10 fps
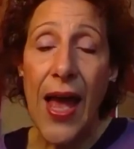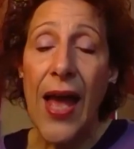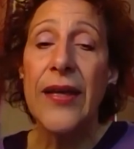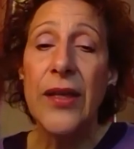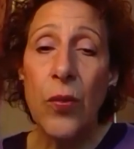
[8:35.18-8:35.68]

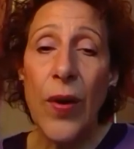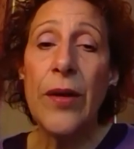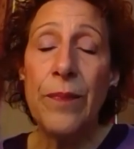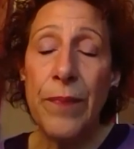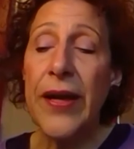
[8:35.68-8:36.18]
You want to
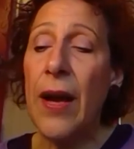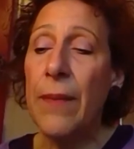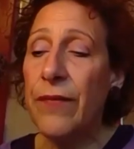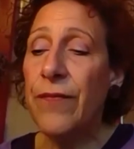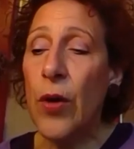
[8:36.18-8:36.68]
pick up
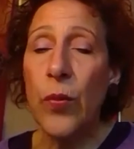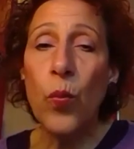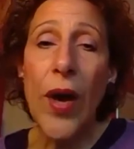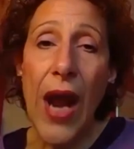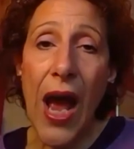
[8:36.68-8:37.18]
the phone.
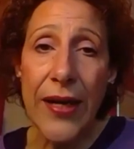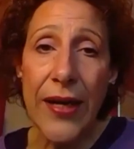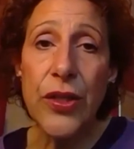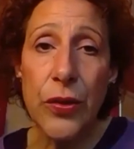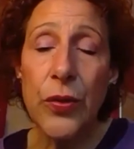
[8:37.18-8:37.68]
What I
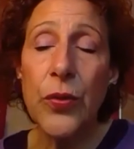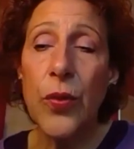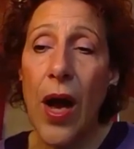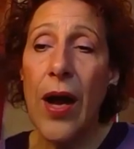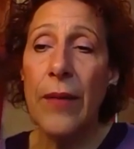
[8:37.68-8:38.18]
do
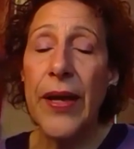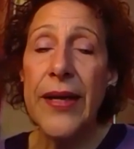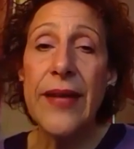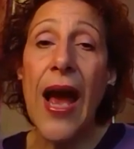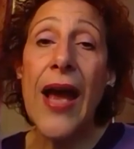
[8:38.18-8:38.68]
is
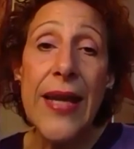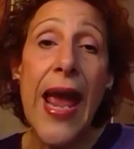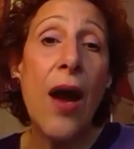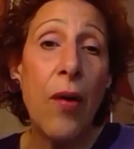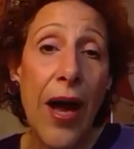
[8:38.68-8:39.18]
I'm
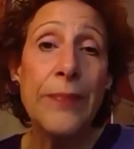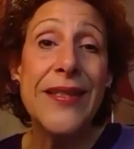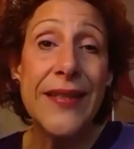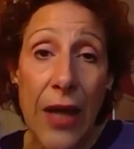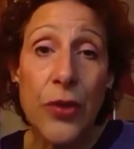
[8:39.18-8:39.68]

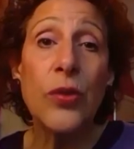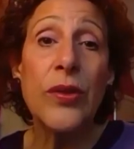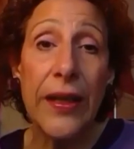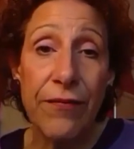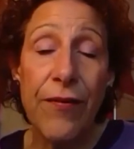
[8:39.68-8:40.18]

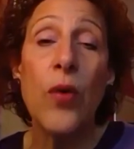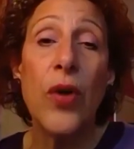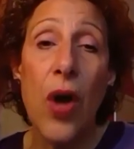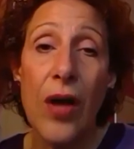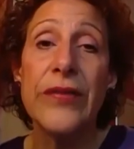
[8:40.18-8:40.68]
scheduling phone
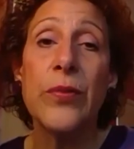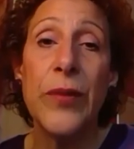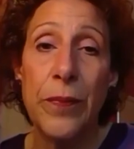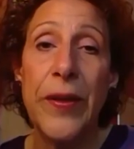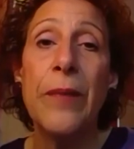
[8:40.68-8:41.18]
calls
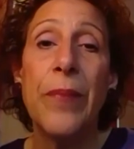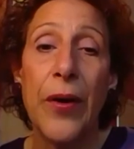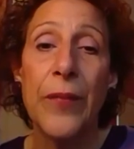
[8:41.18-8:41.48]
with people.